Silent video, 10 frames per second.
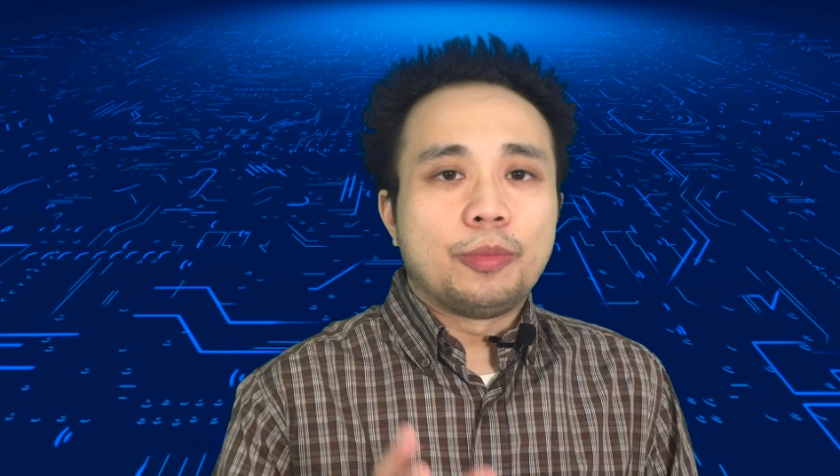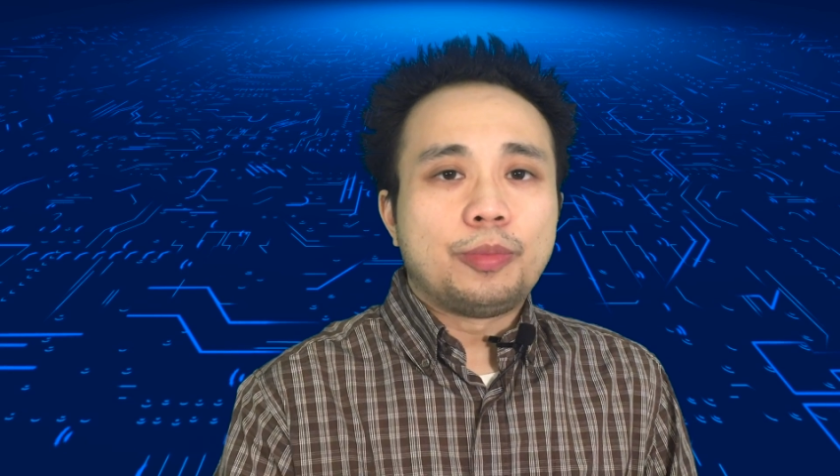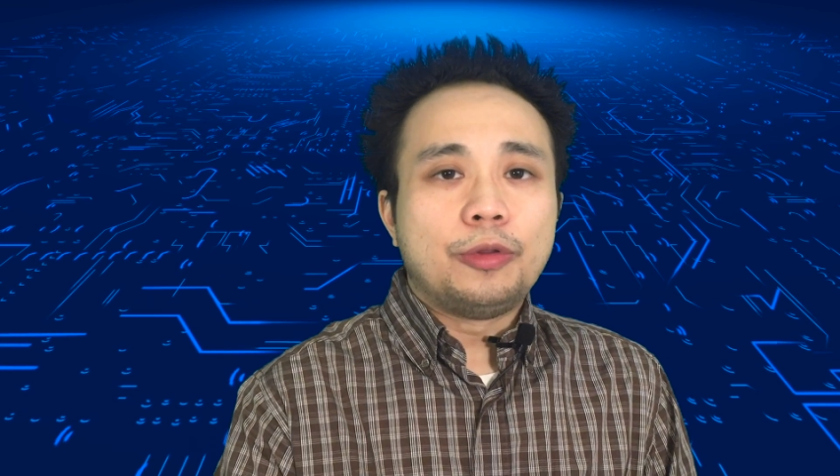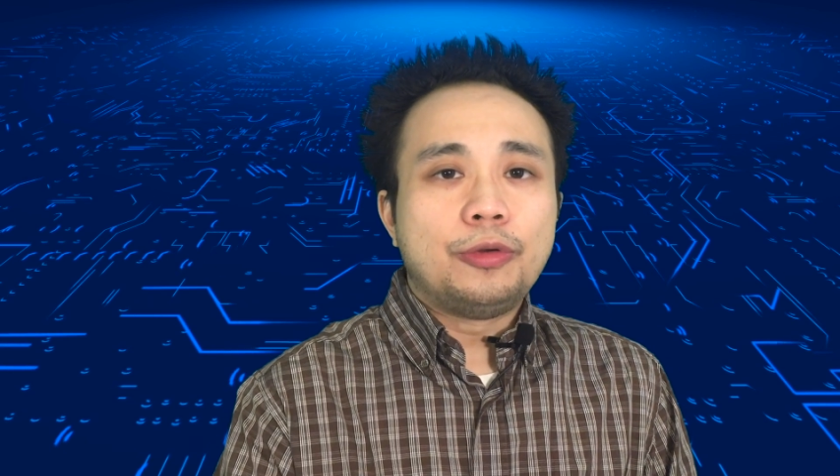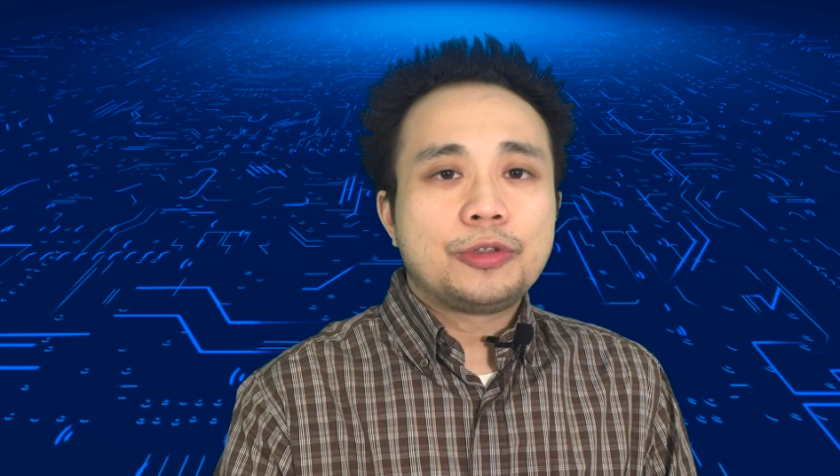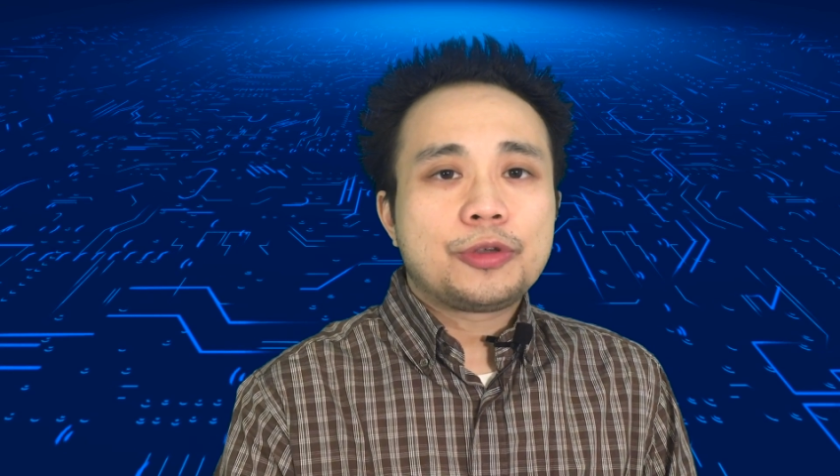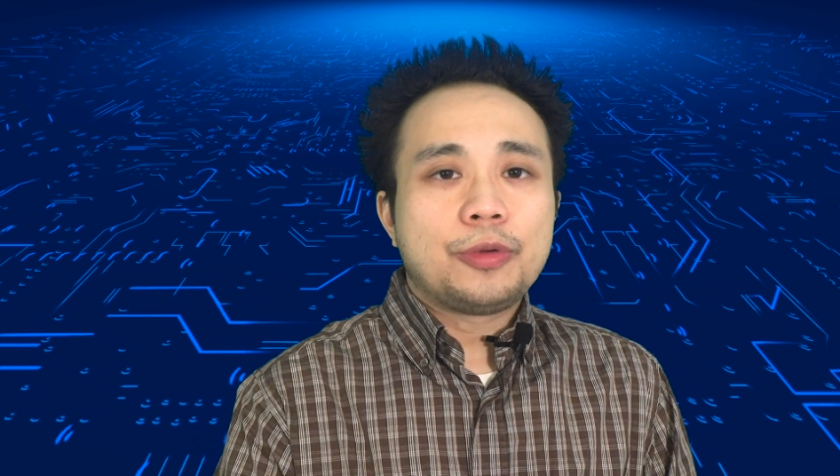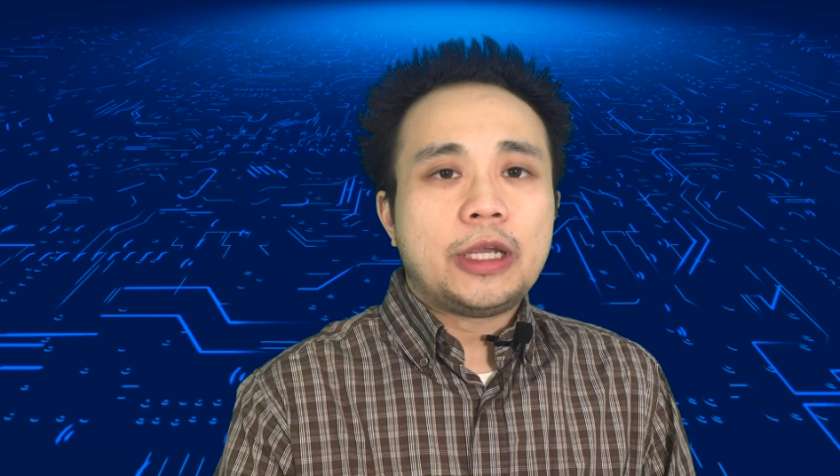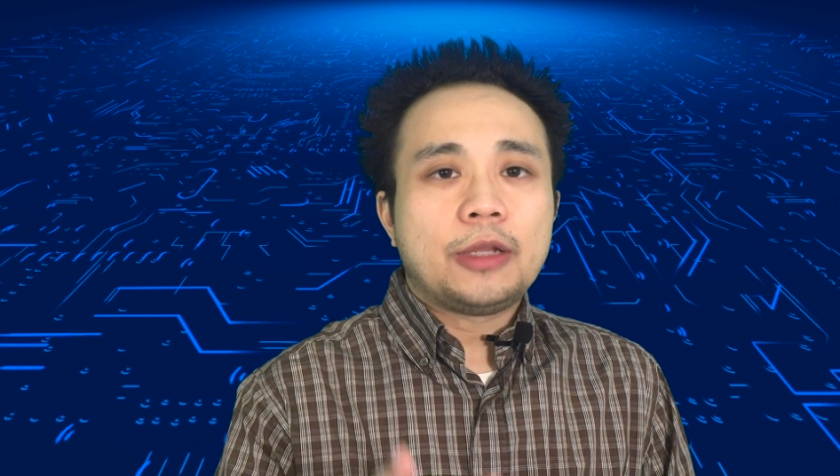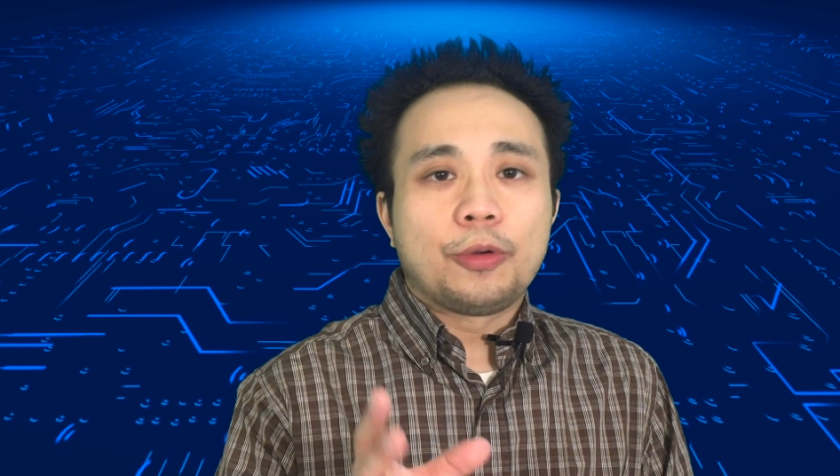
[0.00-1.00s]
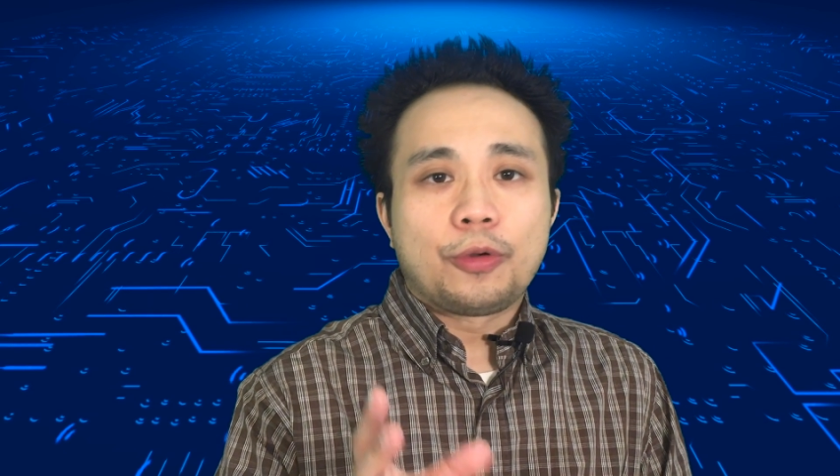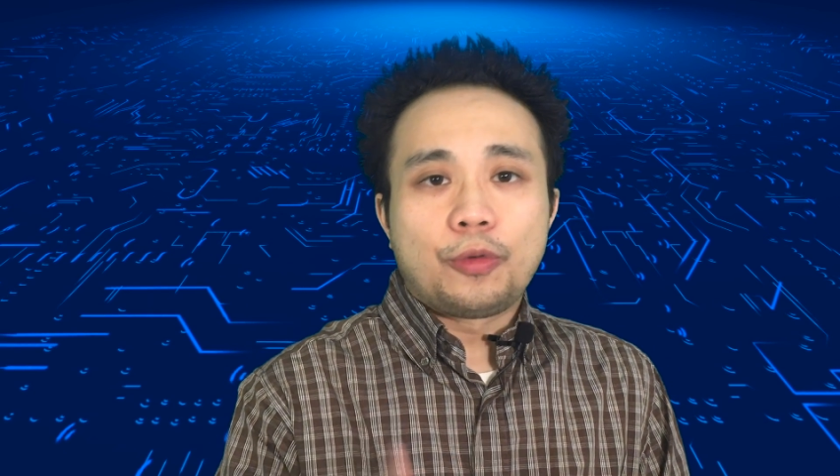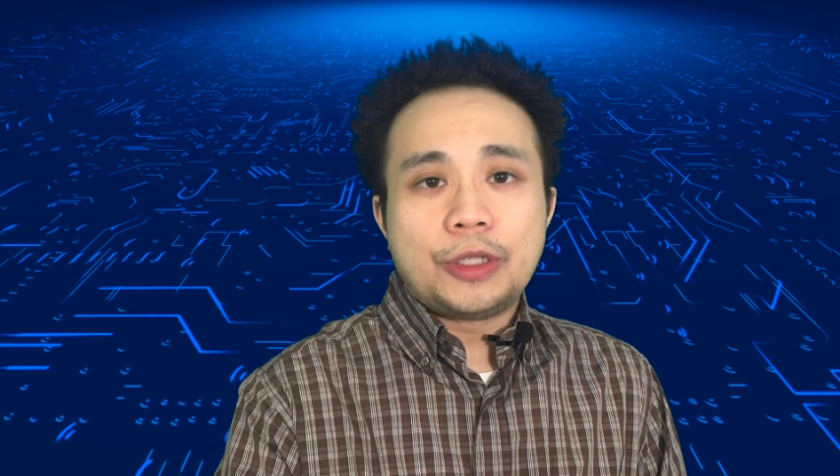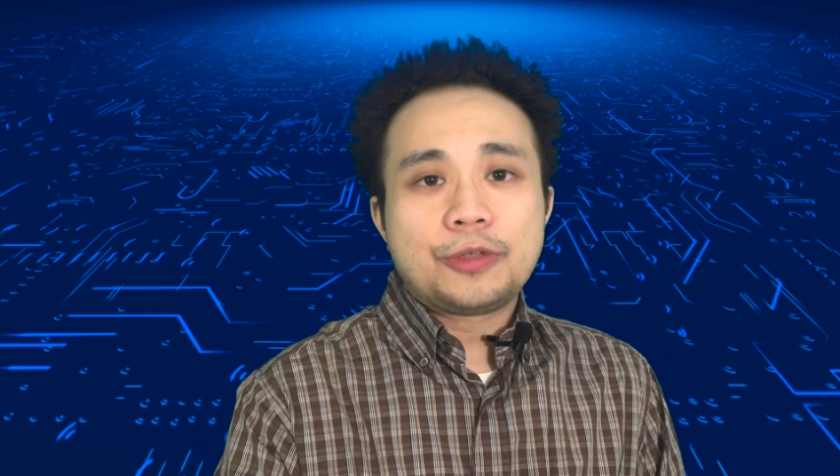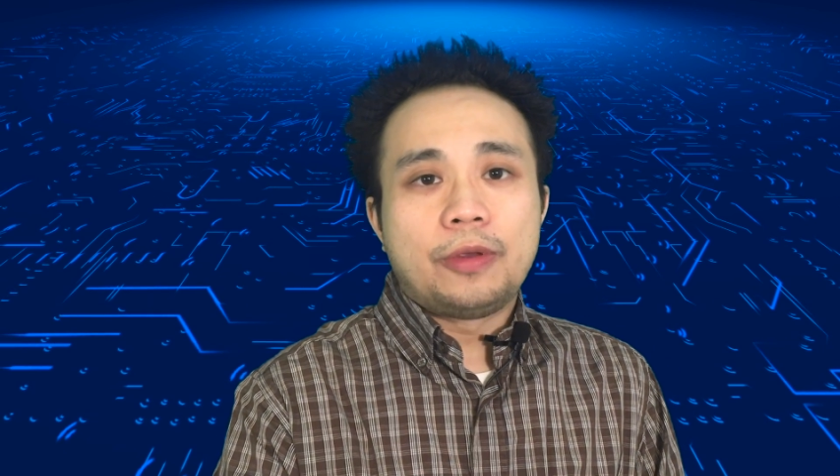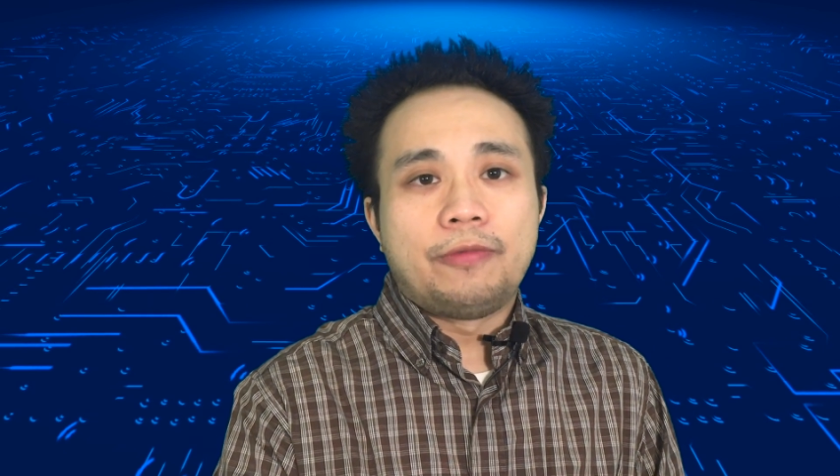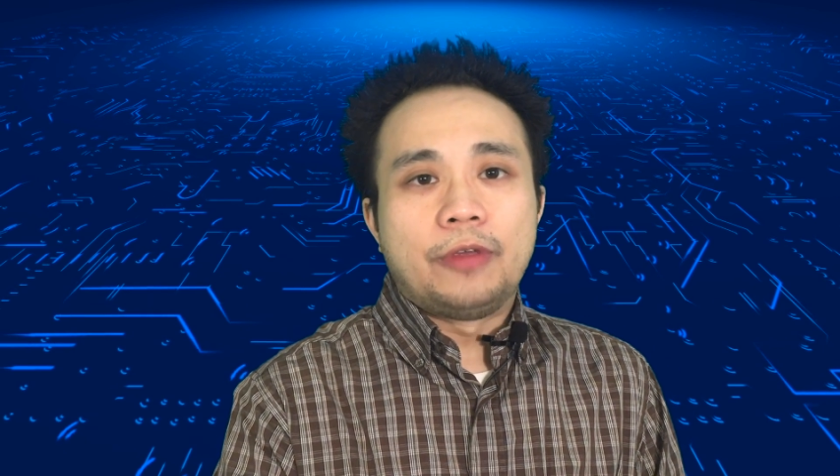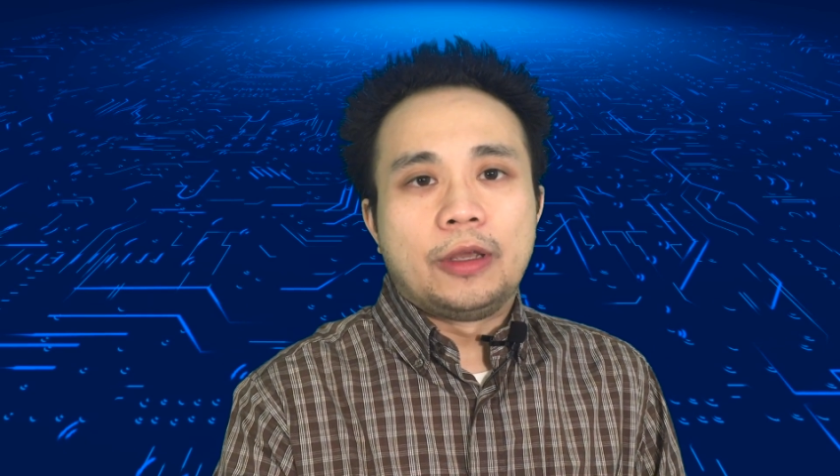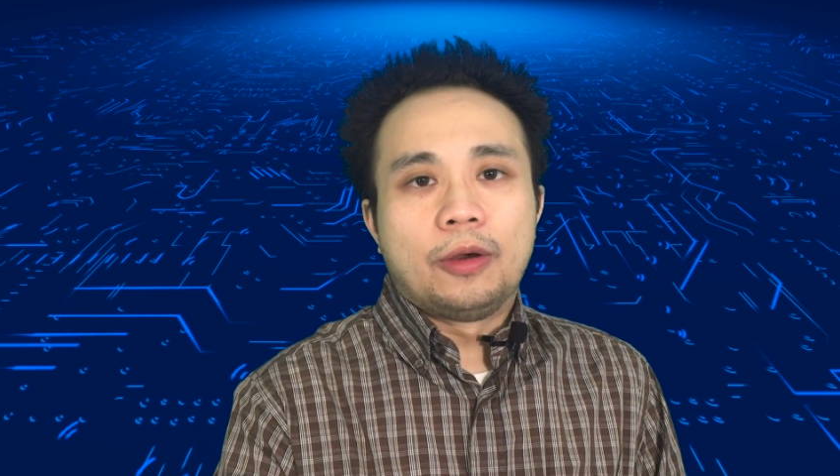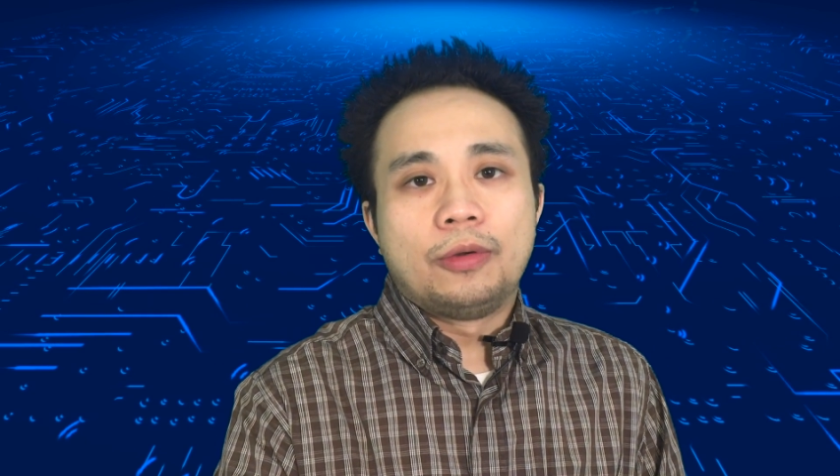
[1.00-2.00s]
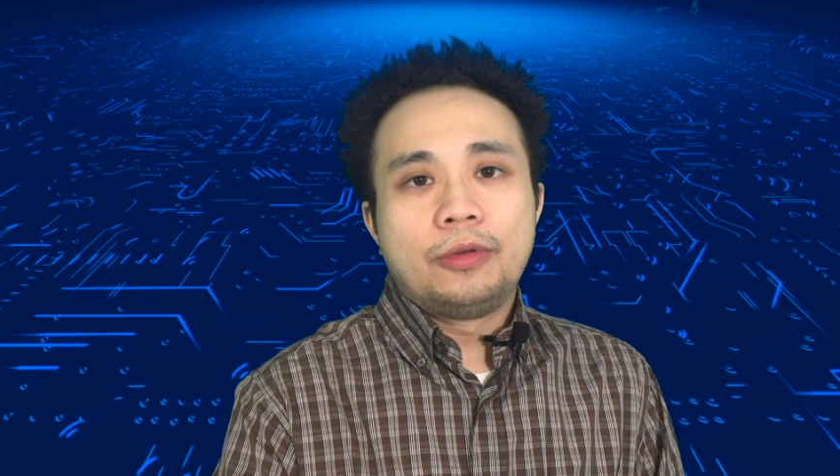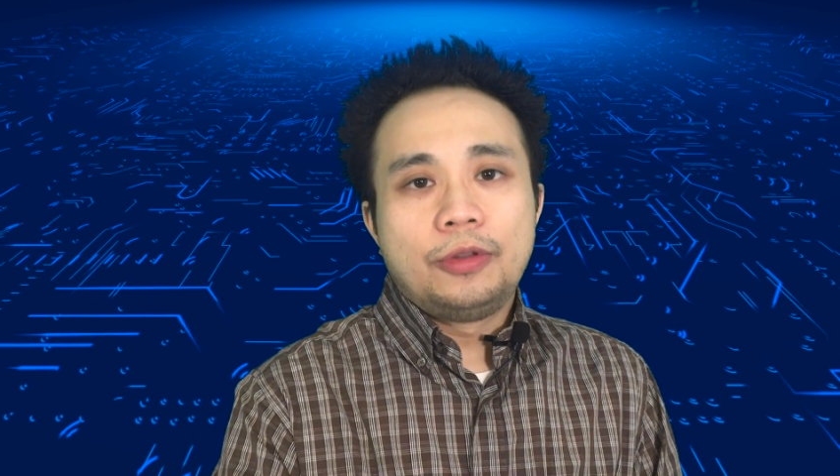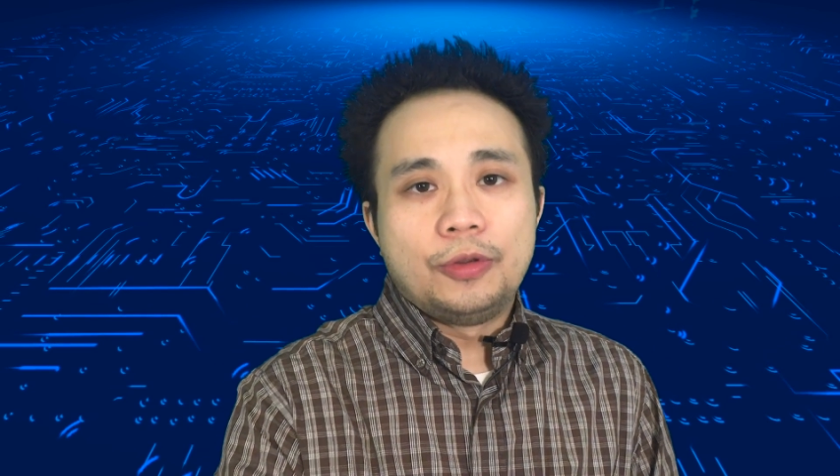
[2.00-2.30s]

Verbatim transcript: blue screen or green screen video